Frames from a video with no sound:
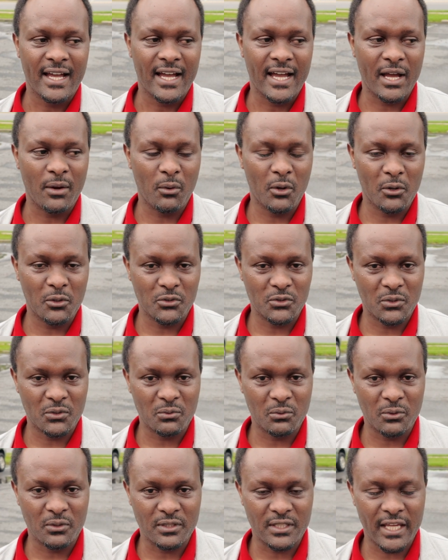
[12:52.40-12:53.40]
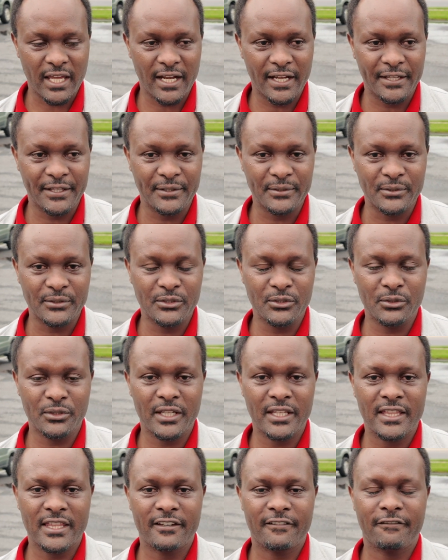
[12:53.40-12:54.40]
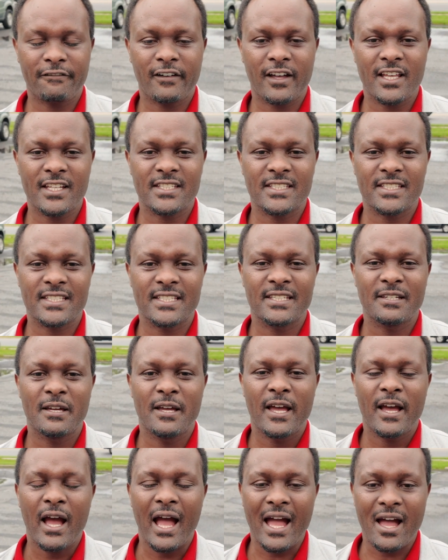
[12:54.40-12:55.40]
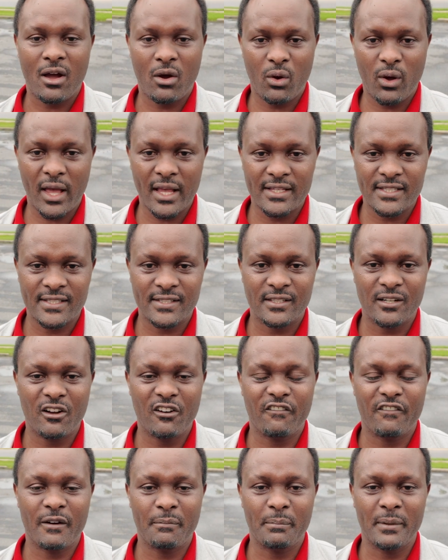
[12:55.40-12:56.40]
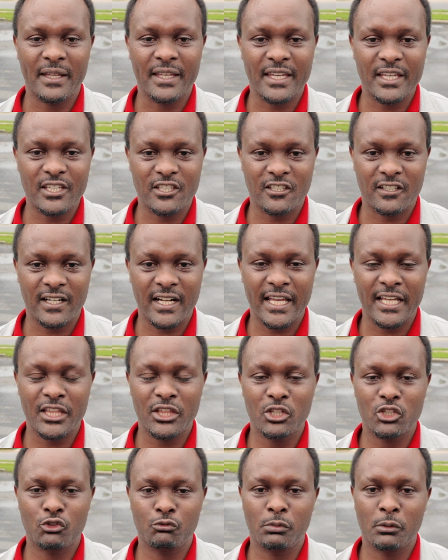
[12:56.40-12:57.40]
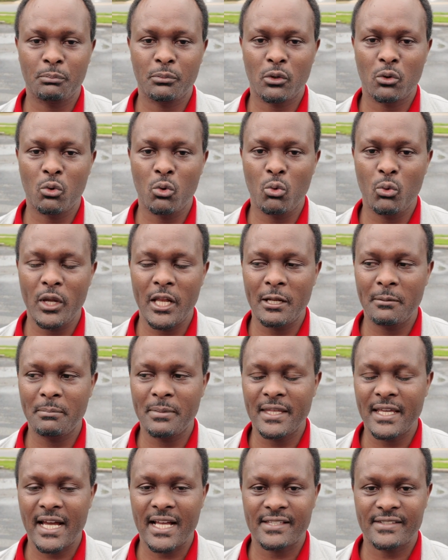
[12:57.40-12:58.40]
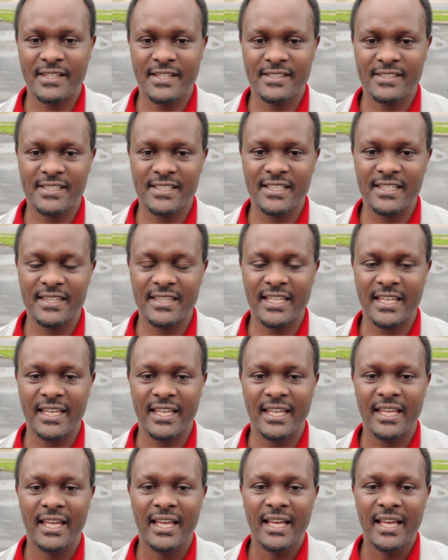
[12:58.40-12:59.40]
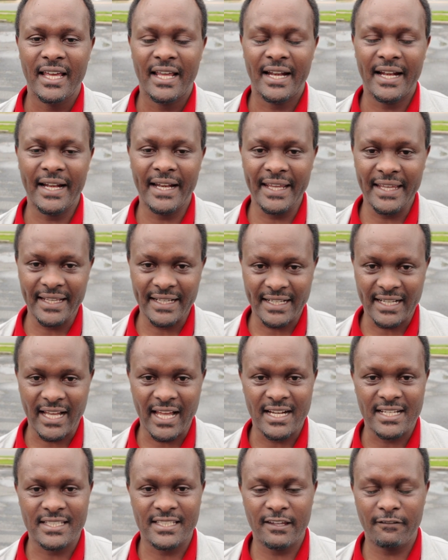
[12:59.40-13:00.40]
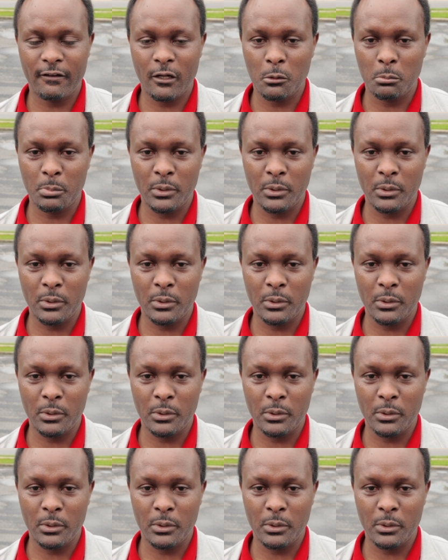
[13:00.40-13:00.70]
I want also to tell you, during the first hours of application, like those people who will be accessing the link at 7